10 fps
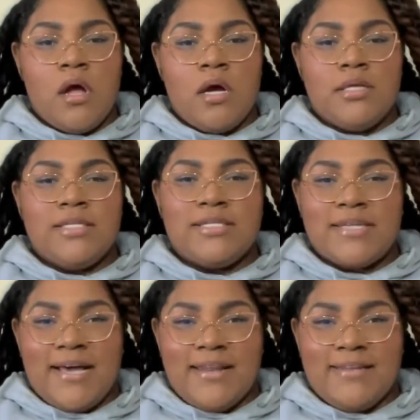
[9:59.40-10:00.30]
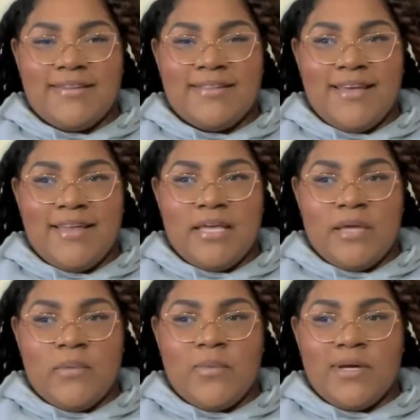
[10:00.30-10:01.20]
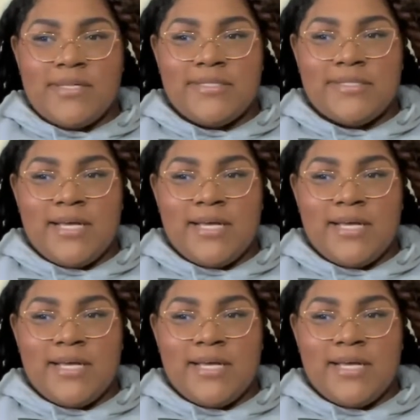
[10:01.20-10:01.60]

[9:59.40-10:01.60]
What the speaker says: decided that it was